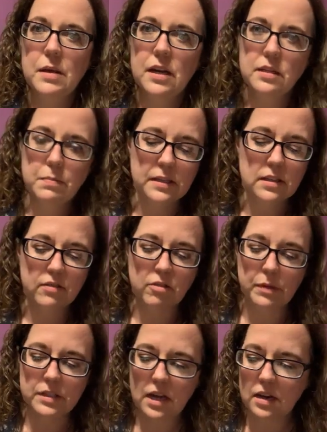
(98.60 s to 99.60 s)
it's been several
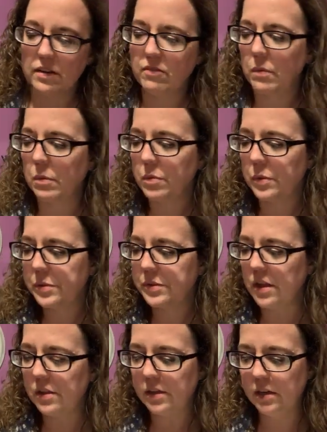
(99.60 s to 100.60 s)
months. I don't even remember what was
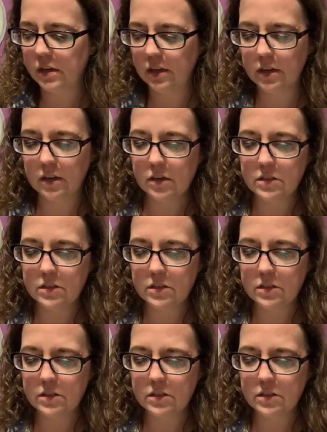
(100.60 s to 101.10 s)
all in here.